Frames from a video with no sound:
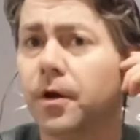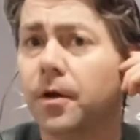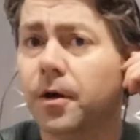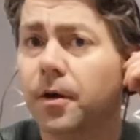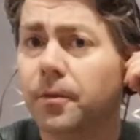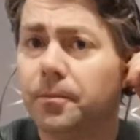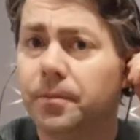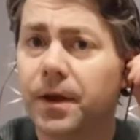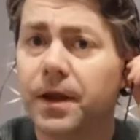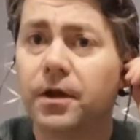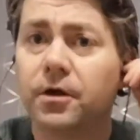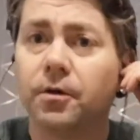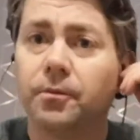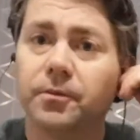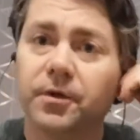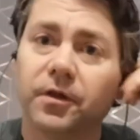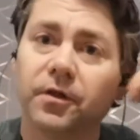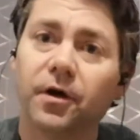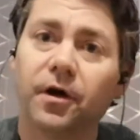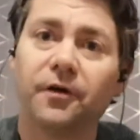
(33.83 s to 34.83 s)
a bait
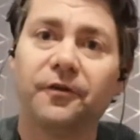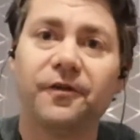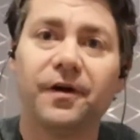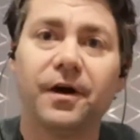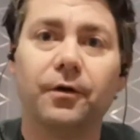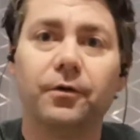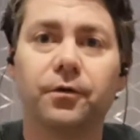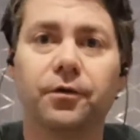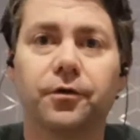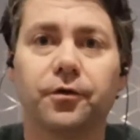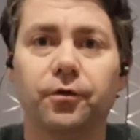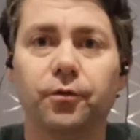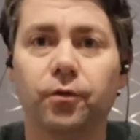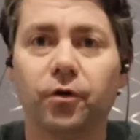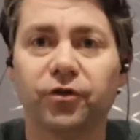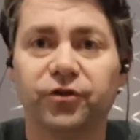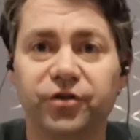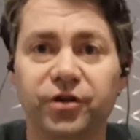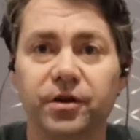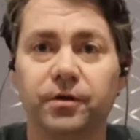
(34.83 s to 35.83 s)
company that I found through
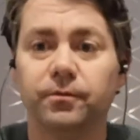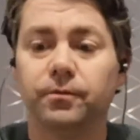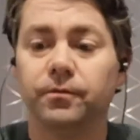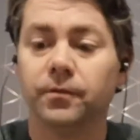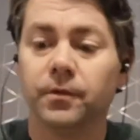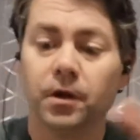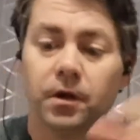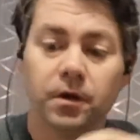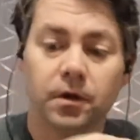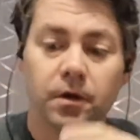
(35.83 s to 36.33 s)
watching